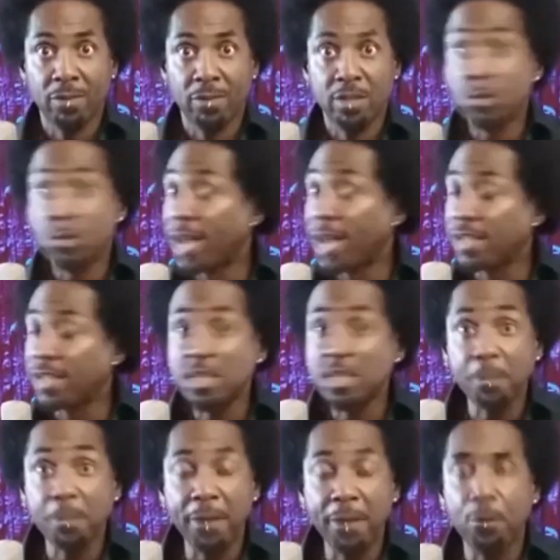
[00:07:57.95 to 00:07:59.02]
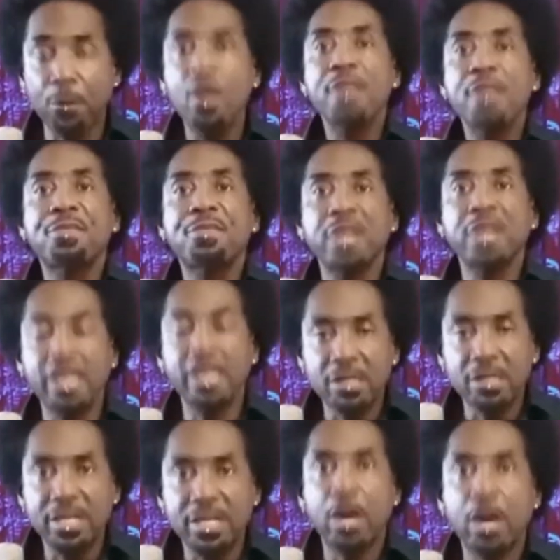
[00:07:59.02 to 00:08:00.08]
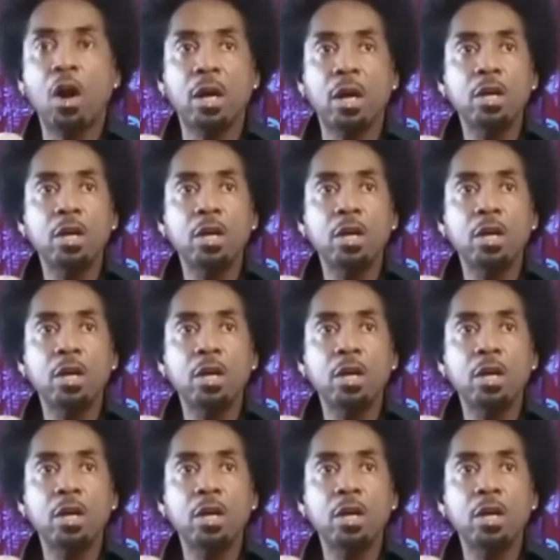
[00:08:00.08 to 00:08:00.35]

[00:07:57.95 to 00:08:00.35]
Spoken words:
So not just people, things that are